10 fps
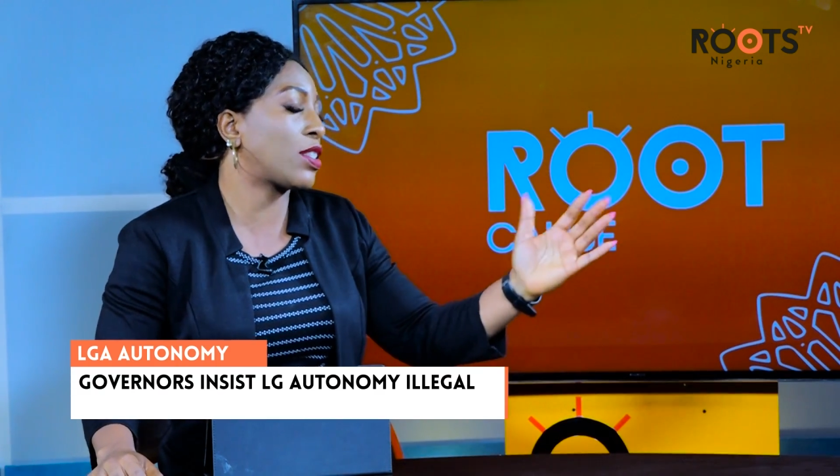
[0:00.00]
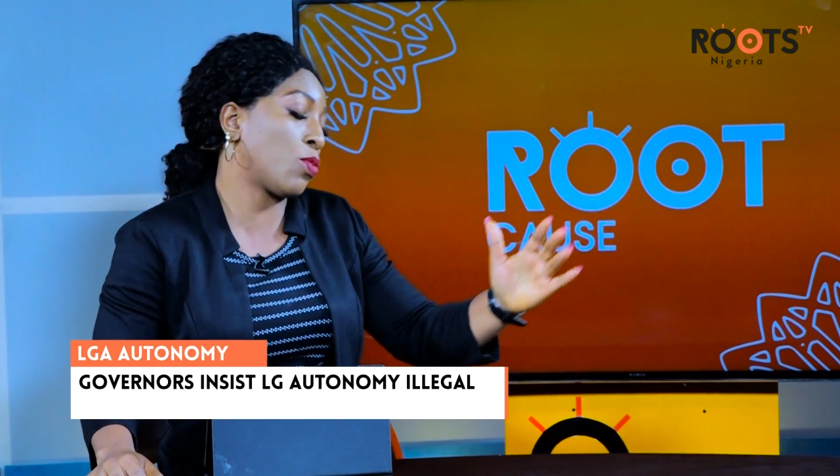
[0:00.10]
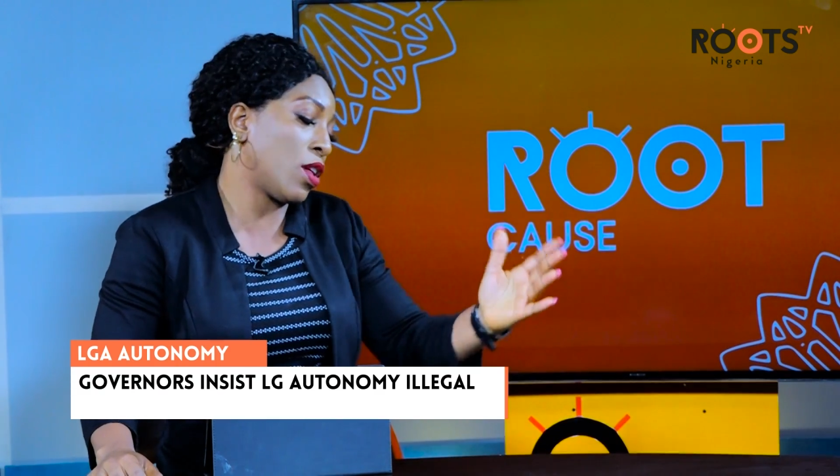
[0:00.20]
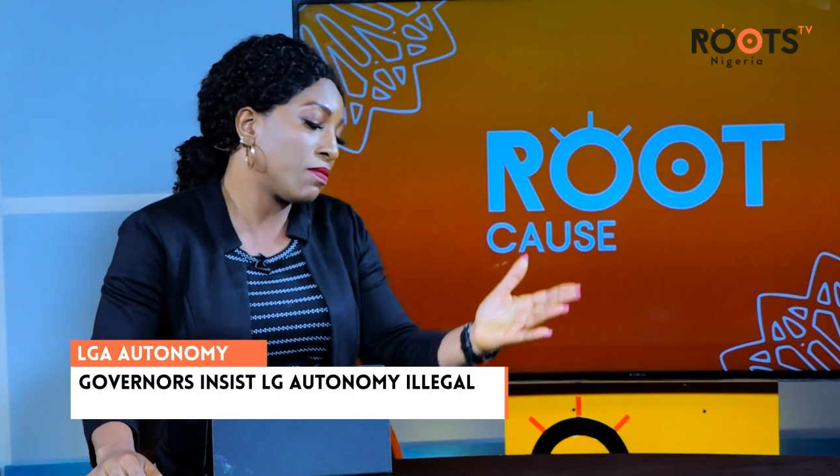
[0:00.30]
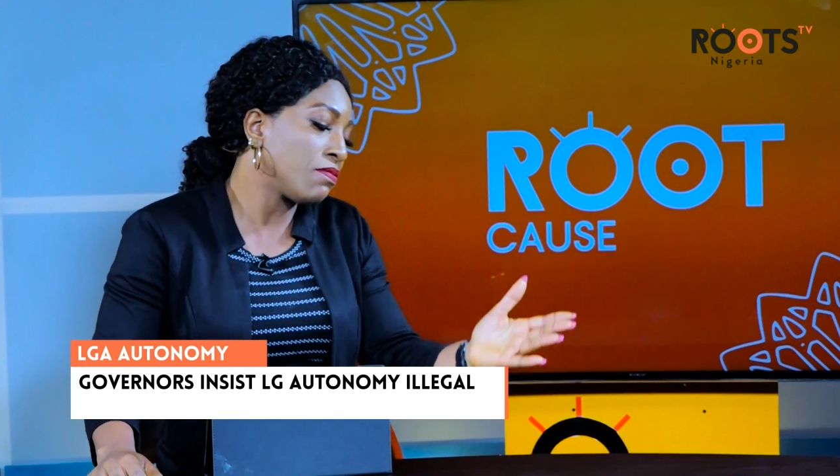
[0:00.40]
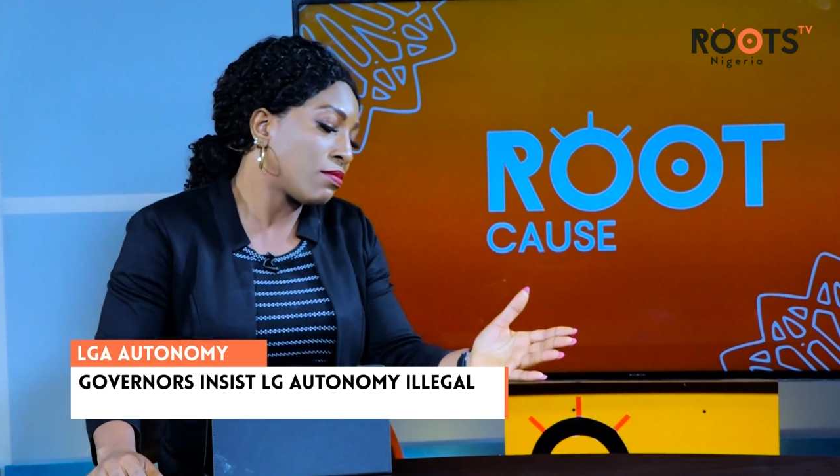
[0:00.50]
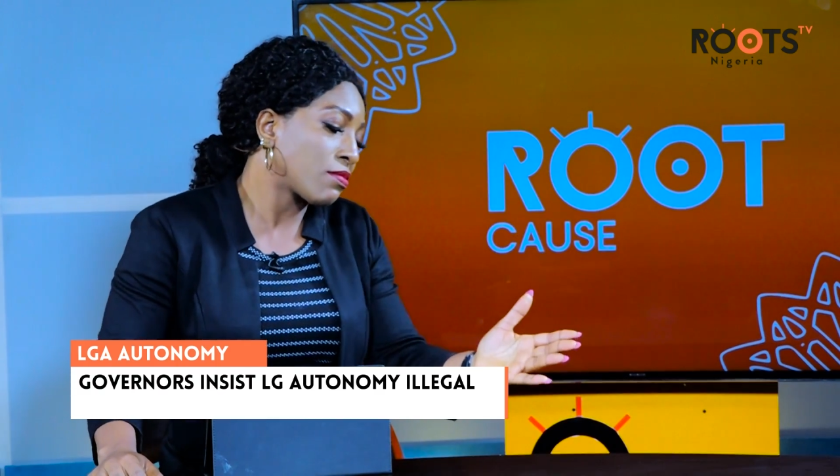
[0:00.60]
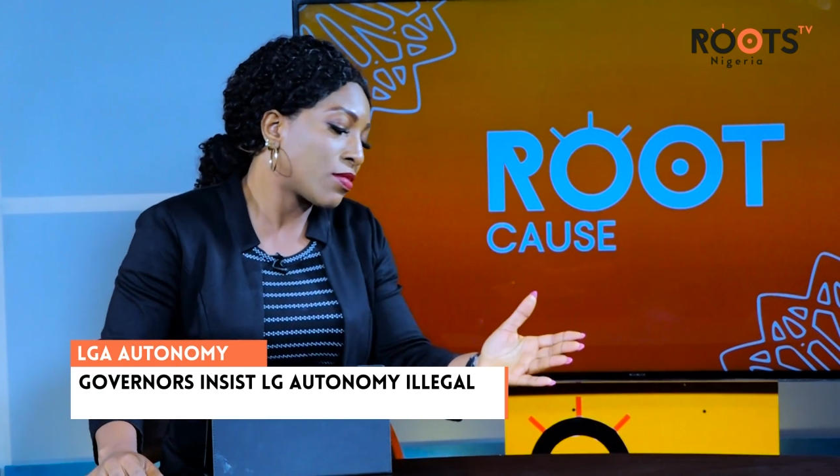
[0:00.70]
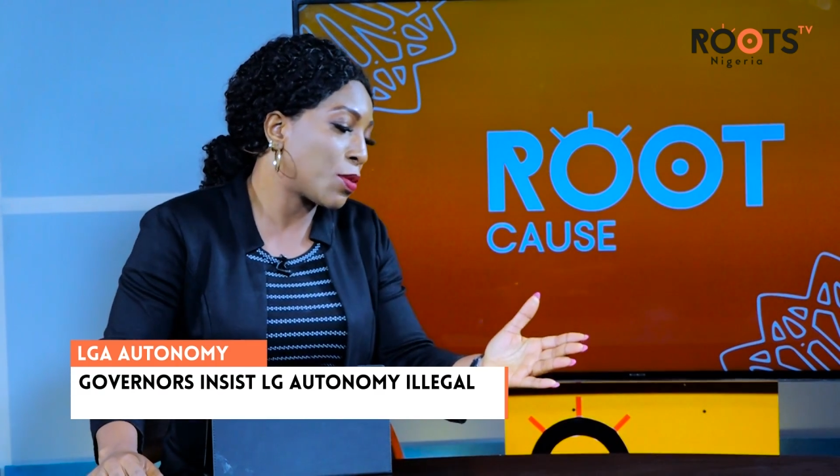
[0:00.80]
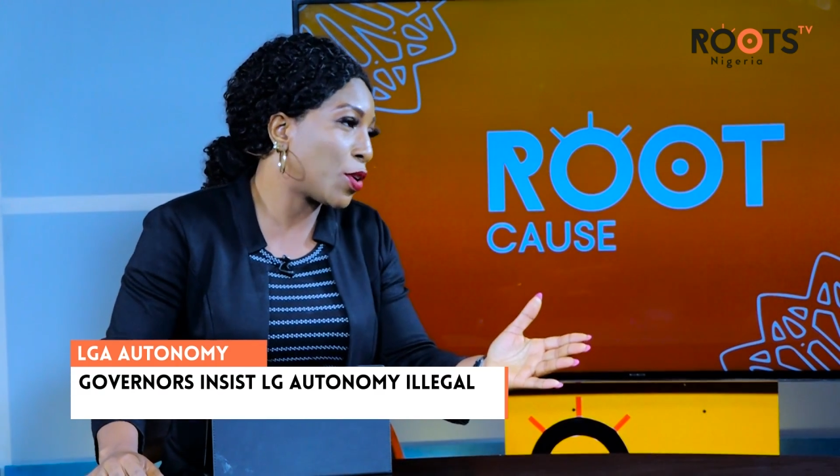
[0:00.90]
Well,
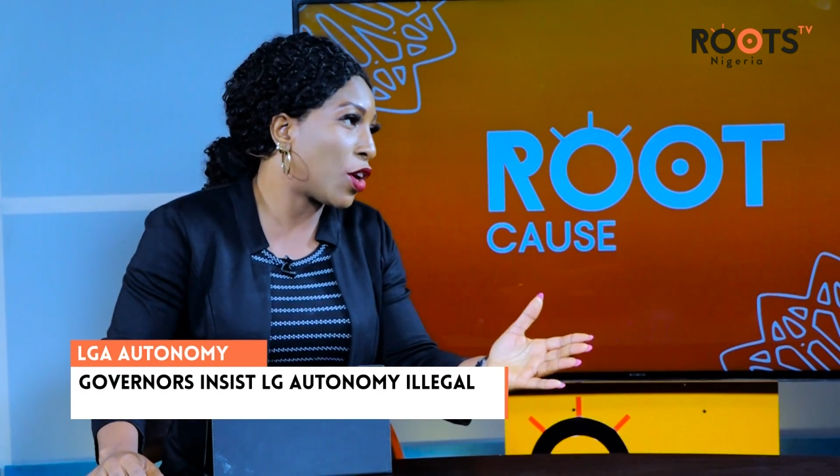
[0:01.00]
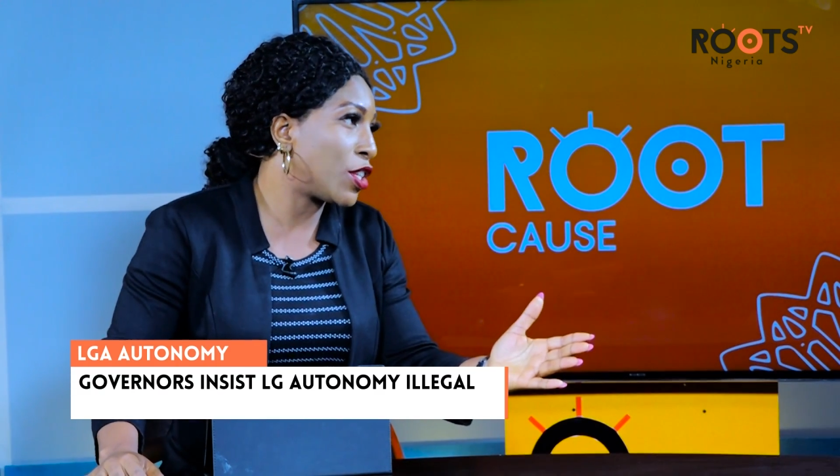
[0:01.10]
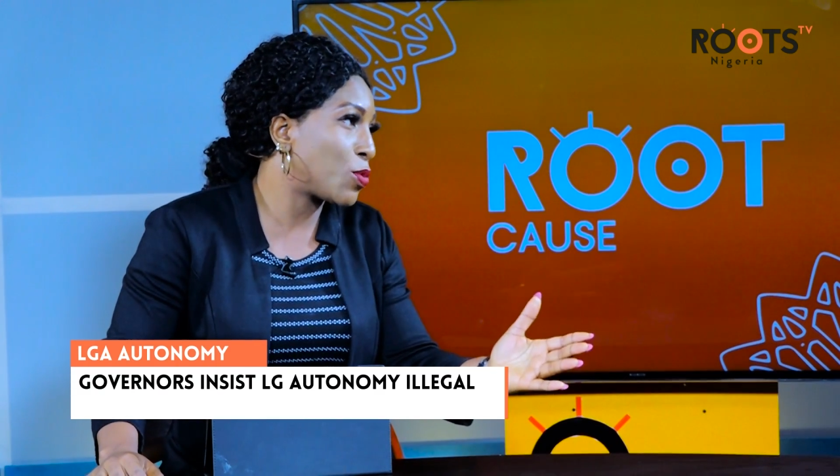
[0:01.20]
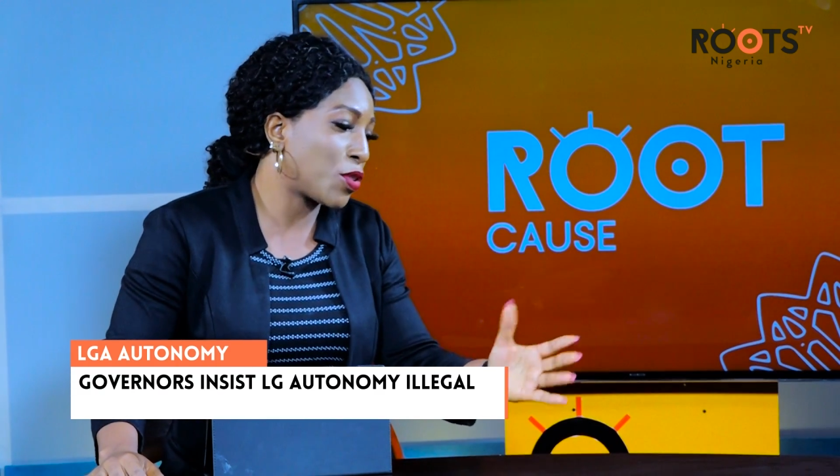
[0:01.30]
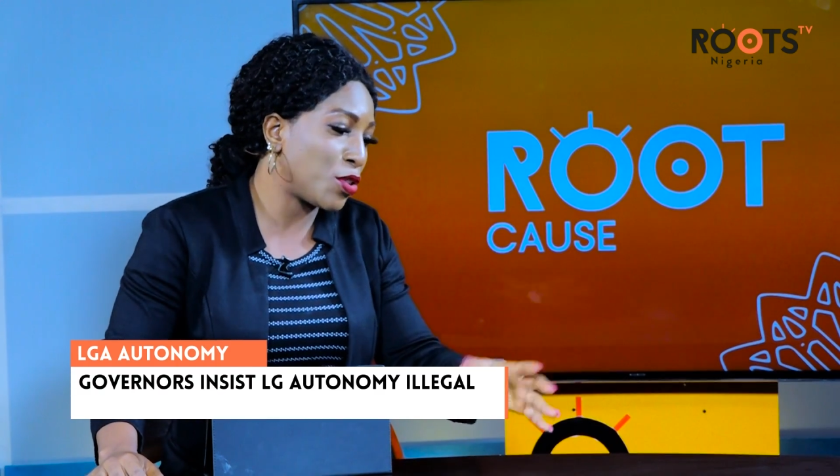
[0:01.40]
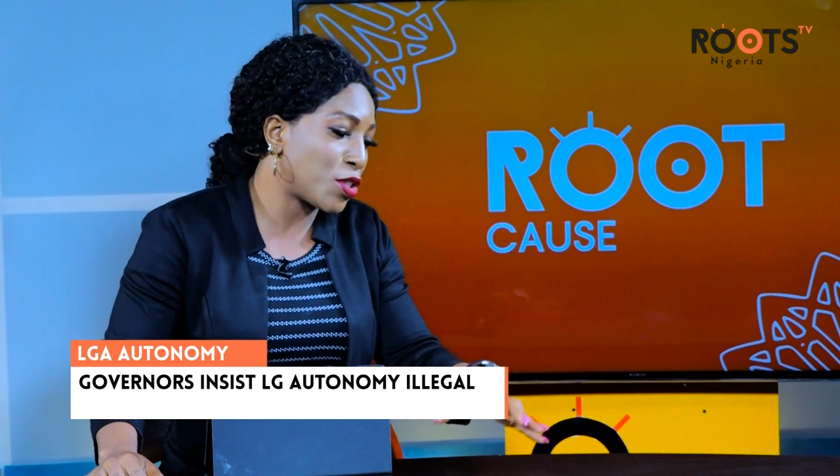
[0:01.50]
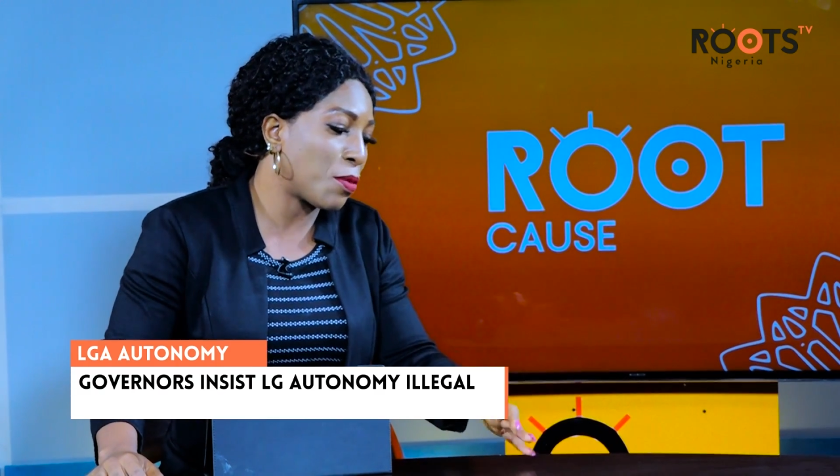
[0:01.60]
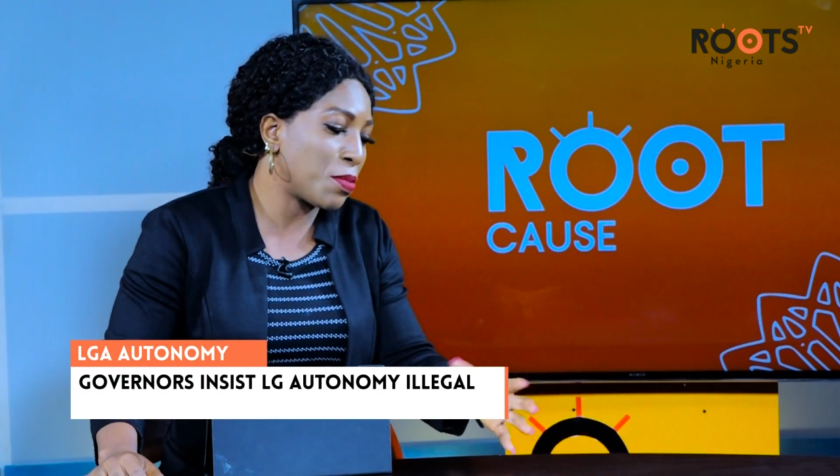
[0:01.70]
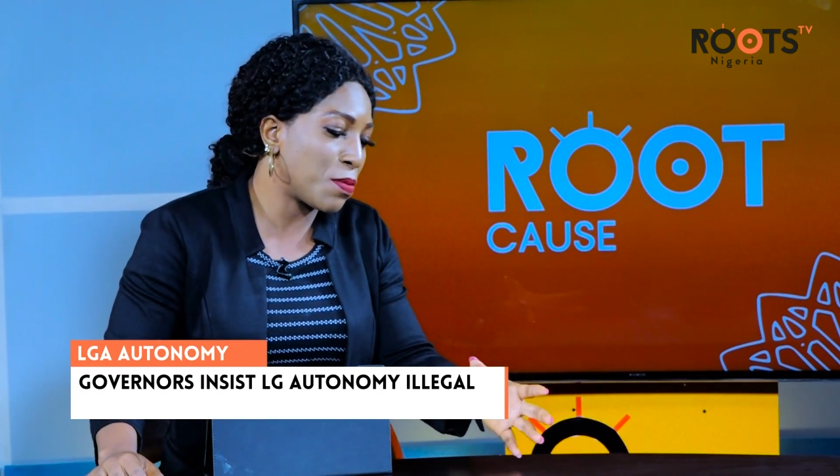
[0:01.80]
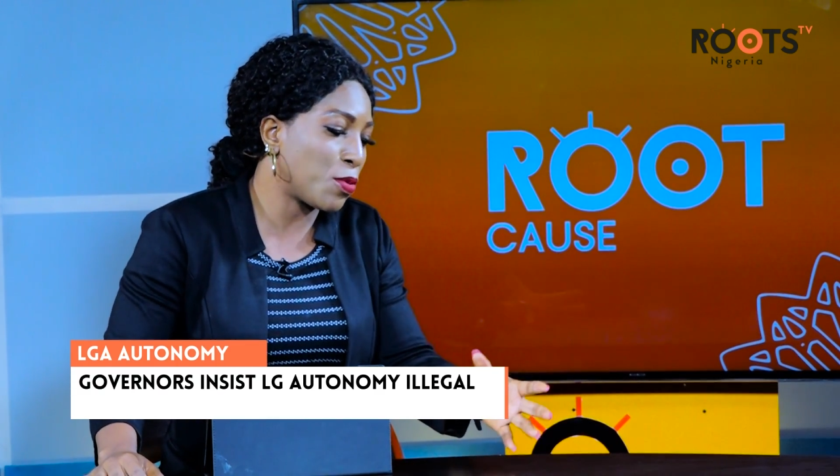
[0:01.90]
to be honest with you, some people